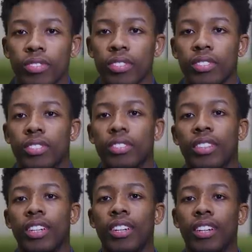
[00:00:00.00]
Well,
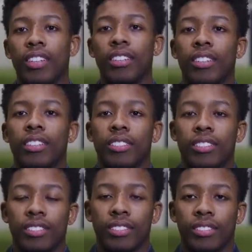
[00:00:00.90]
Kiki, welcome to
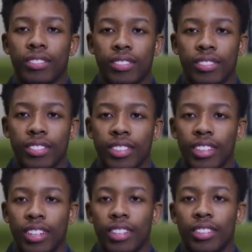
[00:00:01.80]
Birmingham City Football
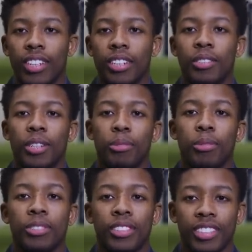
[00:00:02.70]
Club. Thank you very
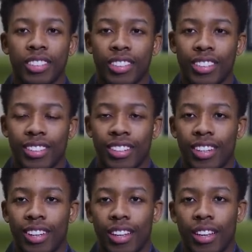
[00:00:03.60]
much. Um,
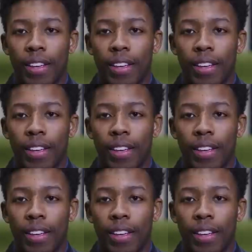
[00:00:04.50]
how